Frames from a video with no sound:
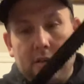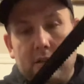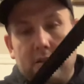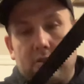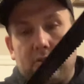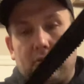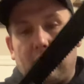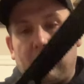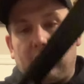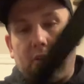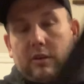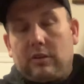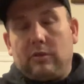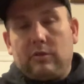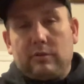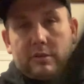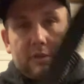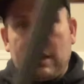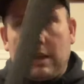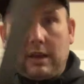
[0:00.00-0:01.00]
So I could
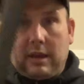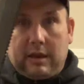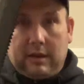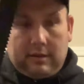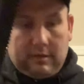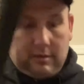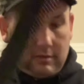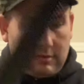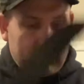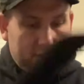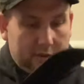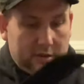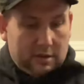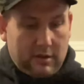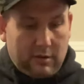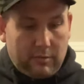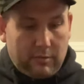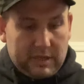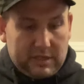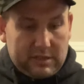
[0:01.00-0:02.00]
use that to
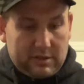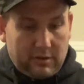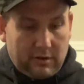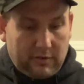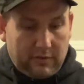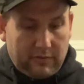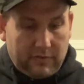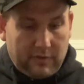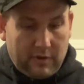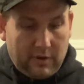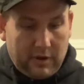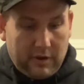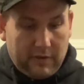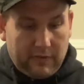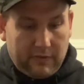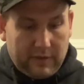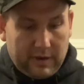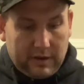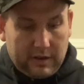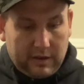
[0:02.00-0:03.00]
help me start a fire if
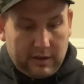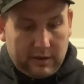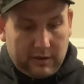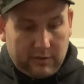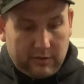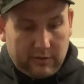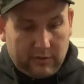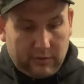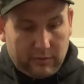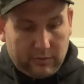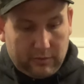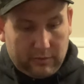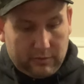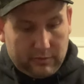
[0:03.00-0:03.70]
I needed to.